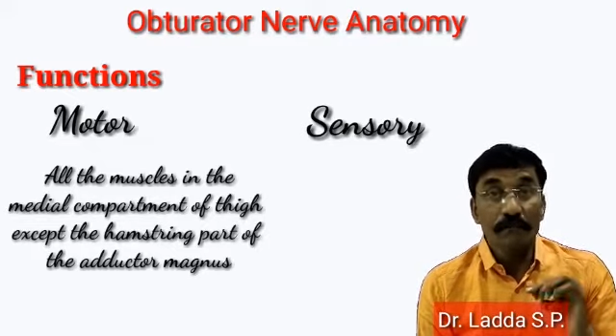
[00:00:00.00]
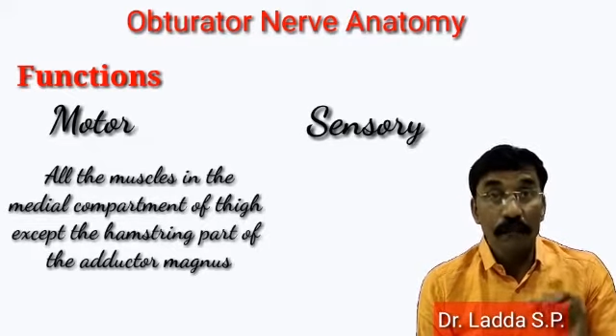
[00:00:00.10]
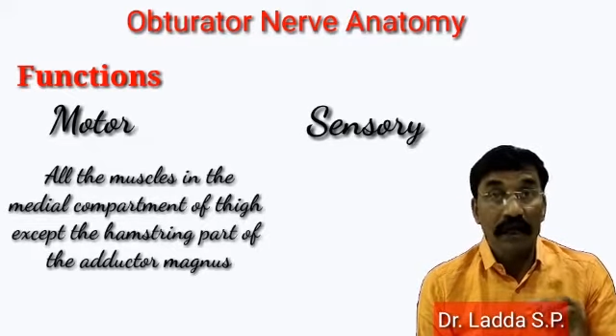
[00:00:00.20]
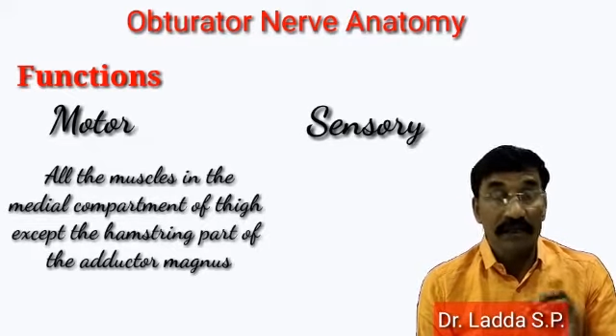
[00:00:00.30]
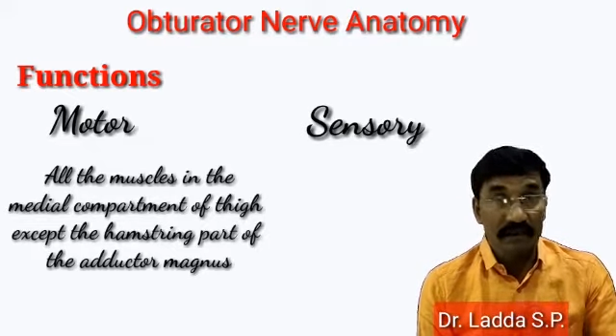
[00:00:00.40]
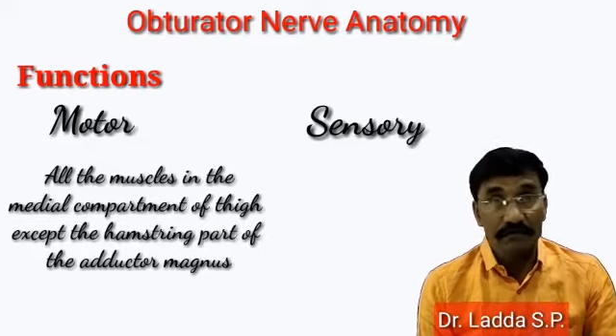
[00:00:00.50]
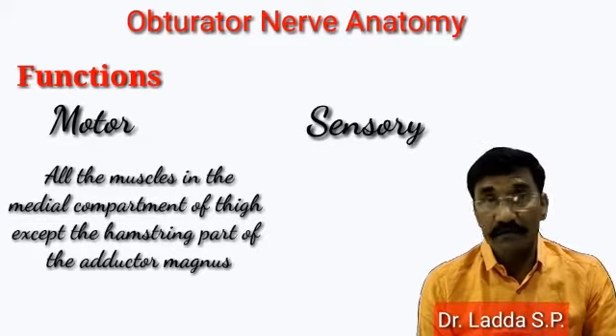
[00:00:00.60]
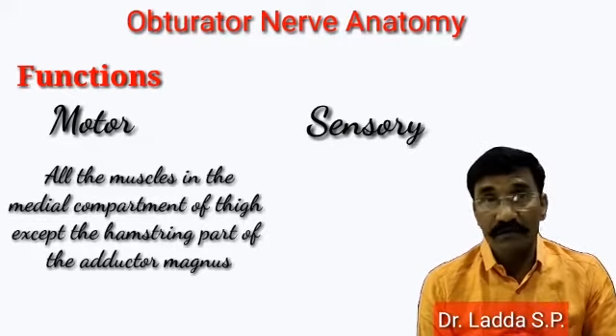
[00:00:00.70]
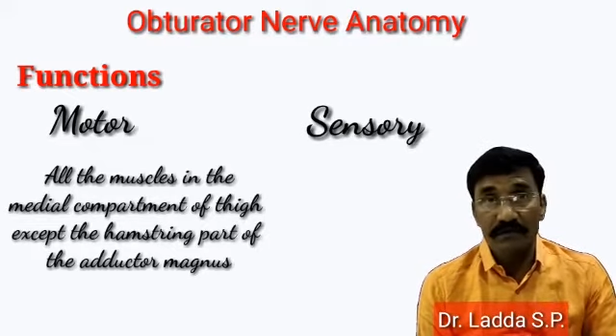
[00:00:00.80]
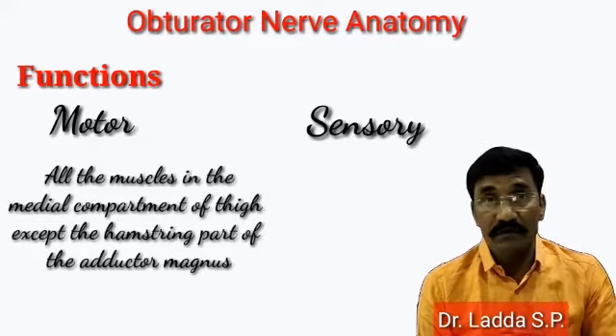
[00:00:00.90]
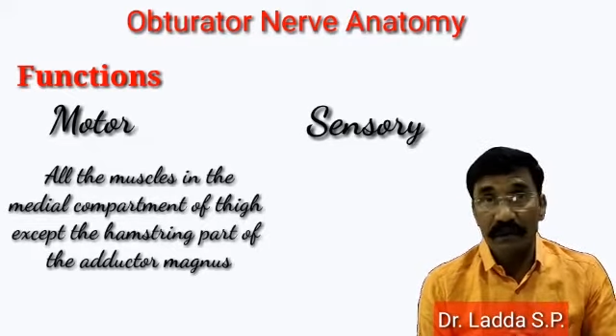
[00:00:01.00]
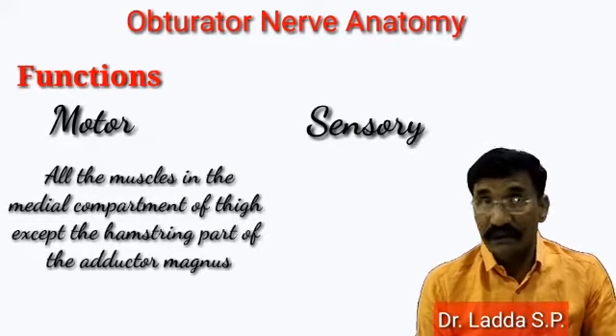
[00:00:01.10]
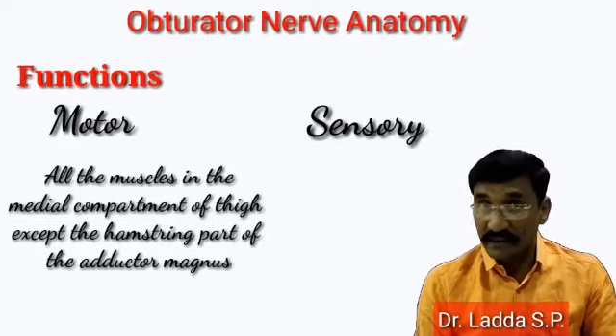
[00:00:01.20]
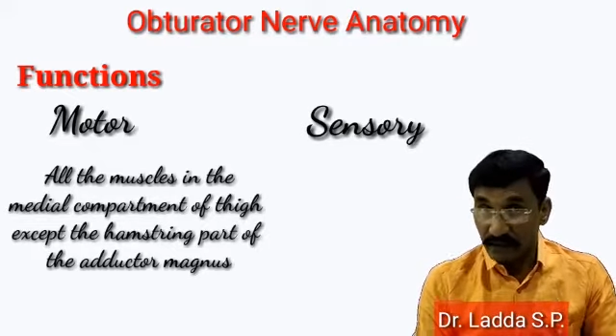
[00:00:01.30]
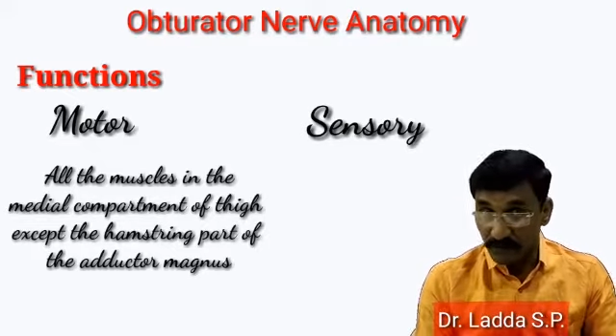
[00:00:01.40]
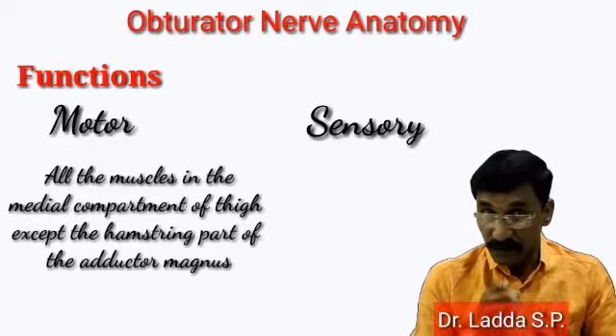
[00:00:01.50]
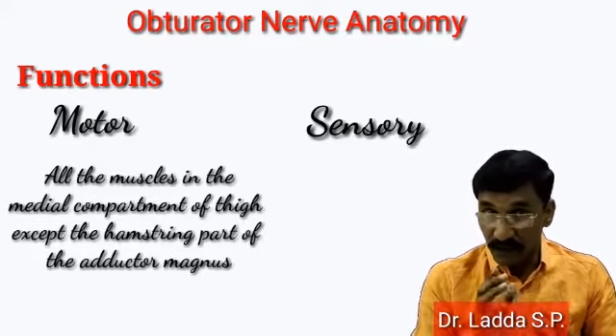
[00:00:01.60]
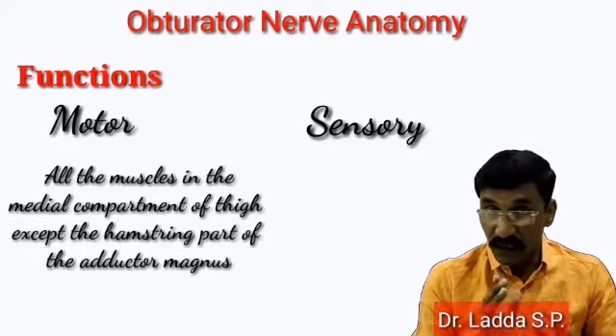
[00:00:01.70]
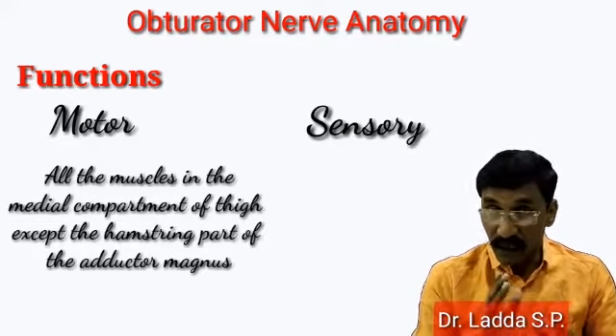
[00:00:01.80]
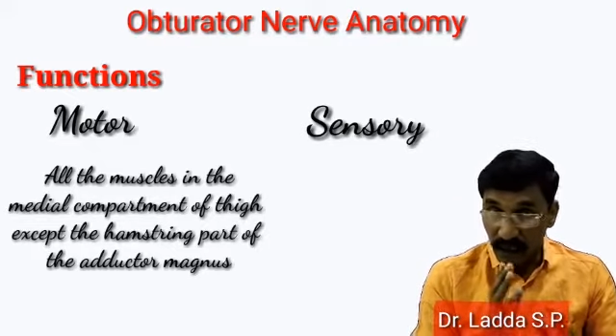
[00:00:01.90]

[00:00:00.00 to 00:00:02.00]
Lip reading: magnus muscle, except the